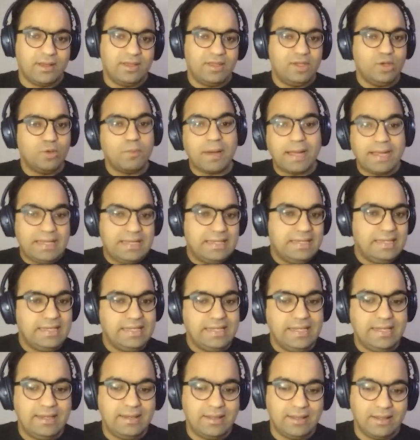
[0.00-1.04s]
you might
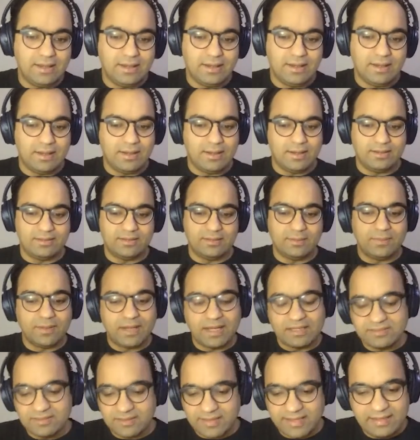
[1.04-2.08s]
need some
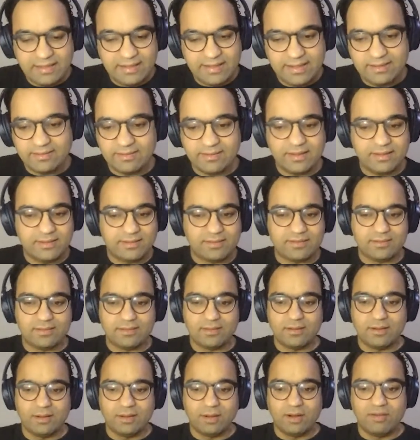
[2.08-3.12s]
large scale data sets
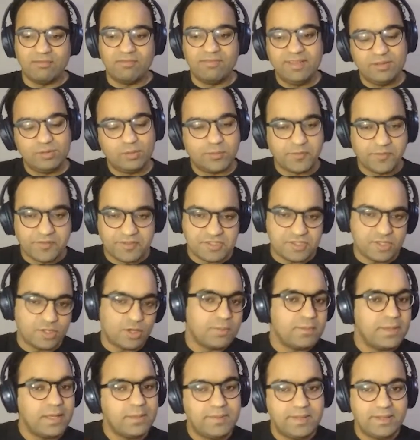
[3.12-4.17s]
of weak supervision,
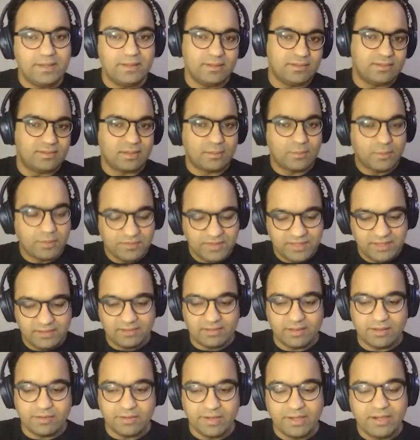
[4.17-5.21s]
or maybe some of
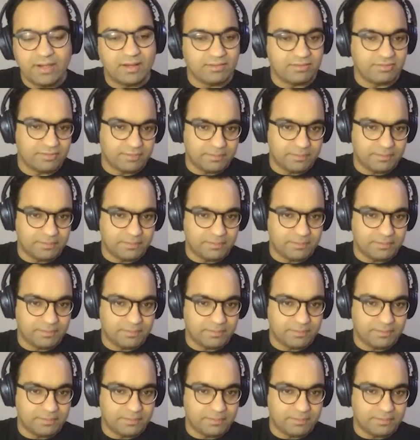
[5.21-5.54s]
these are enough.